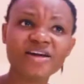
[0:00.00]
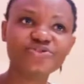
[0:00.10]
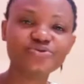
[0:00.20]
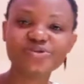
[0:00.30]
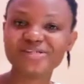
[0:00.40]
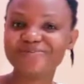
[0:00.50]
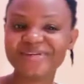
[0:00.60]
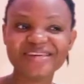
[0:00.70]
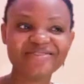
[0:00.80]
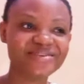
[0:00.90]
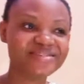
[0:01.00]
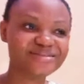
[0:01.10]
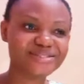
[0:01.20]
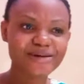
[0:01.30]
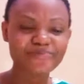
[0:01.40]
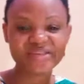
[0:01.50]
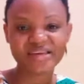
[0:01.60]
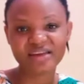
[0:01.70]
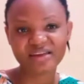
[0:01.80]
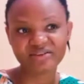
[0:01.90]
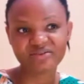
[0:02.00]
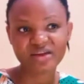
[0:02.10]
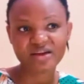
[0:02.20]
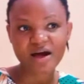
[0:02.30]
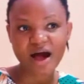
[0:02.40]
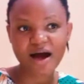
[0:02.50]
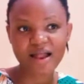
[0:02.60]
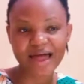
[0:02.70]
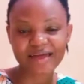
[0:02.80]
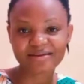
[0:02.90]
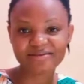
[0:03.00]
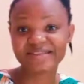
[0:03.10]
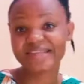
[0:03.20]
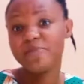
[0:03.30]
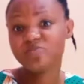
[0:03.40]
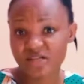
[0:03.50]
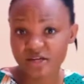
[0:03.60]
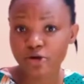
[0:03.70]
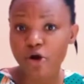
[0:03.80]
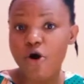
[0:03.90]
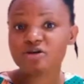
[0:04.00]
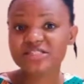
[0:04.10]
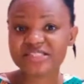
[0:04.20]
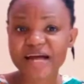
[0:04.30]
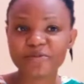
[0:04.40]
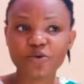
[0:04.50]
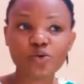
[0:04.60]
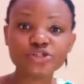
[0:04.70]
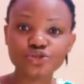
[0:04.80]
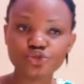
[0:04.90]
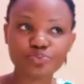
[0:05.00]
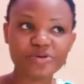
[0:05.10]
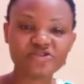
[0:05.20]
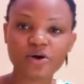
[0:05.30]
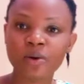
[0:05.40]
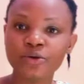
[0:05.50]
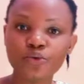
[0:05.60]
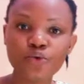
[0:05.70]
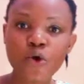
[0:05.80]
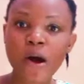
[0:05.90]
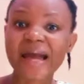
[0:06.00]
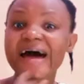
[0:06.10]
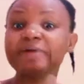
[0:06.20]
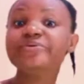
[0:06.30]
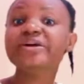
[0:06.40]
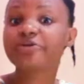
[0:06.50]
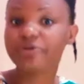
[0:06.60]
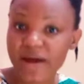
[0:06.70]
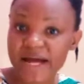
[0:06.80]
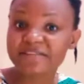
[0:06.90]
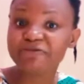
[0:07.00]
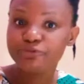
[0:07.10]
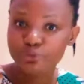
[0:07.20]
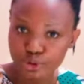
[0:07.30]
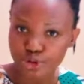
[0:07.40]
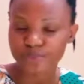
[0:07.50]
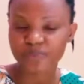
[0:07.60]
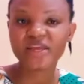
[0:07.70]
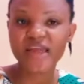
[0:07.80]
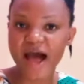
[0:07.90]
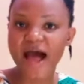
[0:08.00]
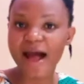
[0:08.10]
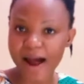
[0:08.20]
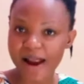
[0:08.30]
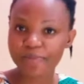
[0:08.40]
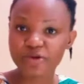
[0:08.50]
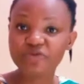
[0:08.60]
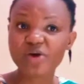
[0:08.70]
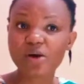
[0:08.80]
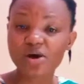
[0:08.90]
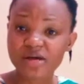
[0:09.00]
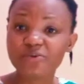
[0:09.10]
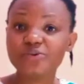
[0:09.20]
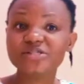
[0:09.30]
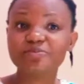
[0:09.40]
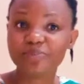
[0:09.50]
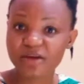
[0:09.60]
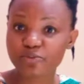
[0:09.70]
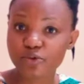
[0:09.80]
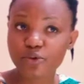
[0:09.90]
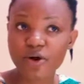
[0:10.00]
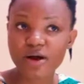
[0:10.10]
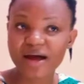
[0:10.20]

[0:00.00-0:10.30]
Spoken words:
you just be giving something like same thing all the time. They want you to be someone who can recreate food. Yeah, if you are working with people,